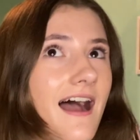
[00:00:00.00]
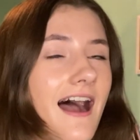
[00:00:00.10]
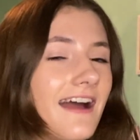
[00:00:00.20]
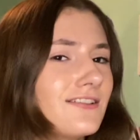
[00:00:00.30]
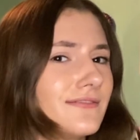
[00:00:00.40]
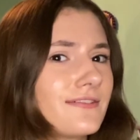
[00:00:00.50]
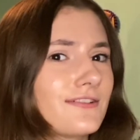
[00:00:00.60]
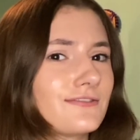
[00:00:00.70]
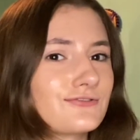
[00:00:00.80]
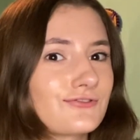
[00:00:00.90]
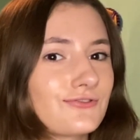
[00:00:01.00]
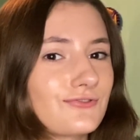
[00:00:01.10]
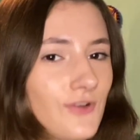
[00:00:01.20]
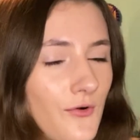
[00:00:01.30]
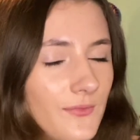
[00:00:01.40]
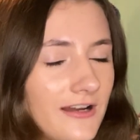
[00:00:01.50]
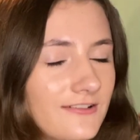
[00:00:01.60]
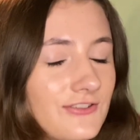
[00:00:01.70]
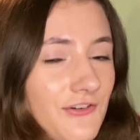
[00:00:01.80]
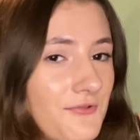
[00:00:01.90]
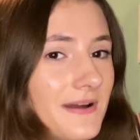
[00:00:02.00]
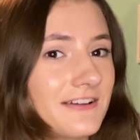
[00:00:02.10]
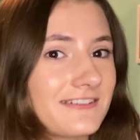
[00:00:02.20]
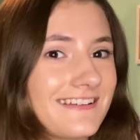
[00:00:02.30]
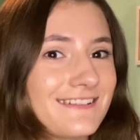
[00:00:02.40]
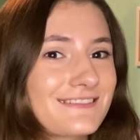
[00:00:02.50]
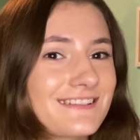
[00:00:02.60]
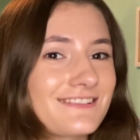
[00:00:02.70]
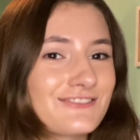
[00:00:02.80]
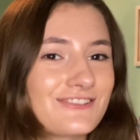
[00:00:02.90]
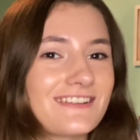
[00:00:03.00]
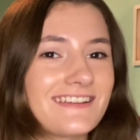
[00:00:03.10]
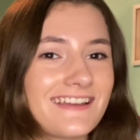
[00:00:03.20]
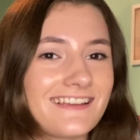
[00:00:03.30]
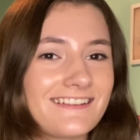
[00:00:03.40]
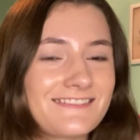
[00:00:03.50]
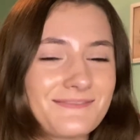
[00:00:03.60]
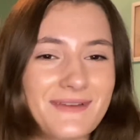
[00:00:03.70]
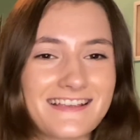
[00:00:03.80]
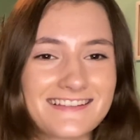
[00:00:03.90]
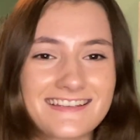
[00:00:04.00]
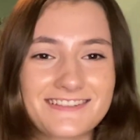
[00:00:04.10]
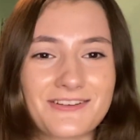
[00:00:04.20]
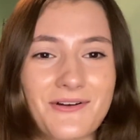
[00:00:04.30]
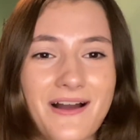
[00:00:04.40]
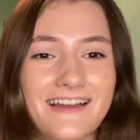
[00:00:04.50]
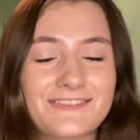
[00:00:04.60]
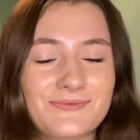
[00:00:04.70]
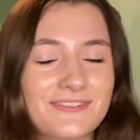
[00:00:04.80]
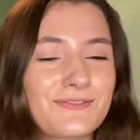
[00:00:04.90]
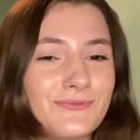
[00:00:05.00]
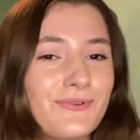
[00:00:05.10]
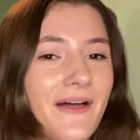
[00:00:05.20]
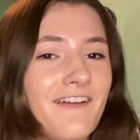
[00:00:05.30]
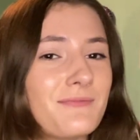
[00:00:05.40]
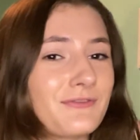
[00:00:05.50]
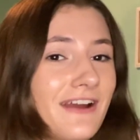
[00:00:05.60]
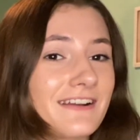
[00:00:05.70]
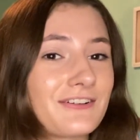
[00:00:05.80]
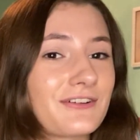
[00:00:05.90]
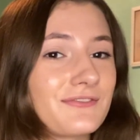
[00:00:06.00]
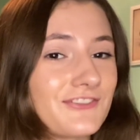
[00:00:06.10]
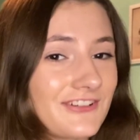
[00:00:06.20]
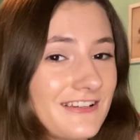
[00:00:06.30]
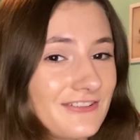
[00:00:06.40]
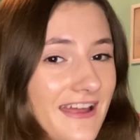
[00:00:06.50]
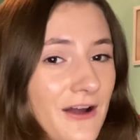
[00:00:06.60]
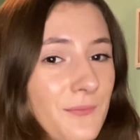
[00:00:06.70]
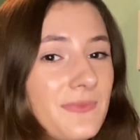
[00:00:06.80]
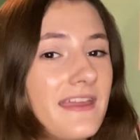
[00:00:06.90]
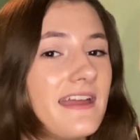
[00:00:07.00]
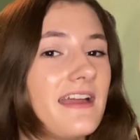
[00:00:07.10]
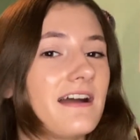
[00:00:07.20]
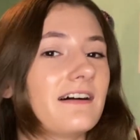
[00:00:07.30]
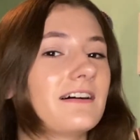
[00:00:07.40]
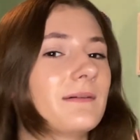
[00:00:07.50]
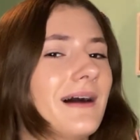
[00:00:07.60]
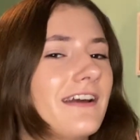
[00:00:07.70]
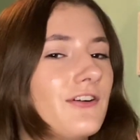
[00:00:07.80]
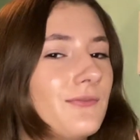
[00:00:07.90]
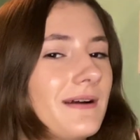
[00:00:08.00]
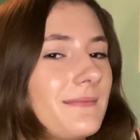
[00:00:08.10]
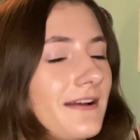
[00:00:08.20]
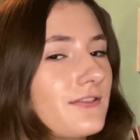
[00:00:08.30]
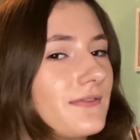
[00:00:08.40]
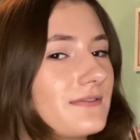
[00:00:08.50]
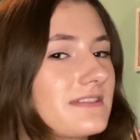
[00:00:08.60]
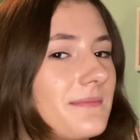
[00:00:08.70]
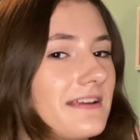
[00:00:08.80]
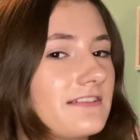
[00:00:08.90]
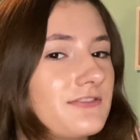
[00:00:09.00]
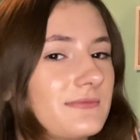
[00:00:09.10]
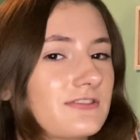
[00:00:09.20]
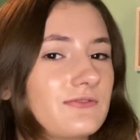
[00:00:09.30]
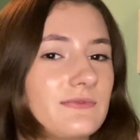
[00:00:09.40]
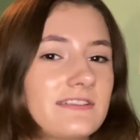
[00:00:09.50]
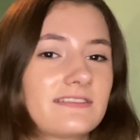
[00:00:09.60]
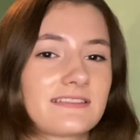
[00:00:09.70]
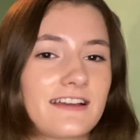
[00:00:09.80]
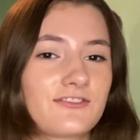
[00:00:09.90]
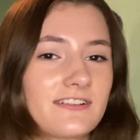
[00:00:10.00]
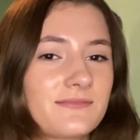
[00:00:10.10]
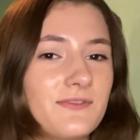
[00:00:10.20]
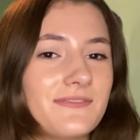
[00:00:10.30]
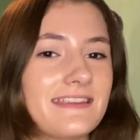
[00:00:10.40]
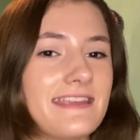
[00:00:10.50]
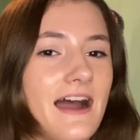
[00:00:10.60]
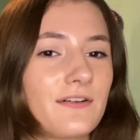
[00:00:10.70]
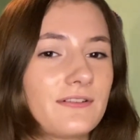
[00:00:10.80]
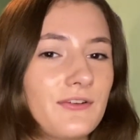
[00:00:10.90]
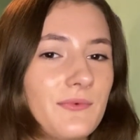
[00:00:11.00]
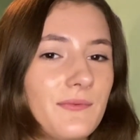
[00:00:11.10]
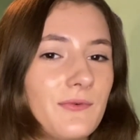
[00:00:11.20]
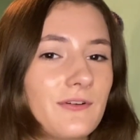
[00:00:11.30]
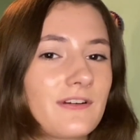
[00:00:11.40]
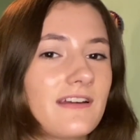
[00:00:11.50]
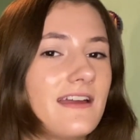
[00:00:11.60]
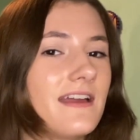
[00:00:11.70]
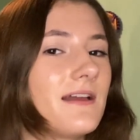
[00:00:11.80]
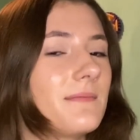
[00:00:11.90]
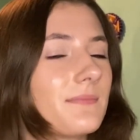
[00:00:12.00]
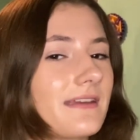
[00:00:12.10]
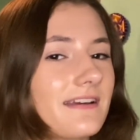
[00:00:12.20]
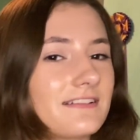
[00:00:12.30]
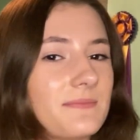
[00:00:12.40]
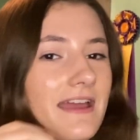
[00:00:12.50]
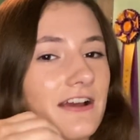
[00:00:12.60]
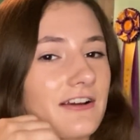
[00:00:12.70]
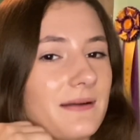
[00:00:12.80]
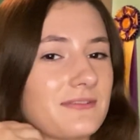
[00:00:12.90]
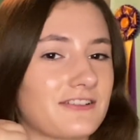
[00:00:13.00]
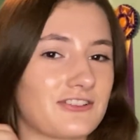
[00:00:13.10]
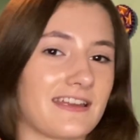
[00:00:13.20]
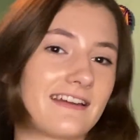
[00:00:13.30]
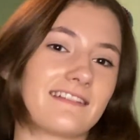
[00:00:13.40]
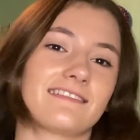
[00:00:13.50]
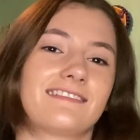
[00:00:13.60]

I love her so much. Oh my goodness. She is amazing. So it's really cool. I've been riding her for a year now. Um, I hope my microphone's not making too much noise. I tried to move it down a little bit more because my hair kept touching it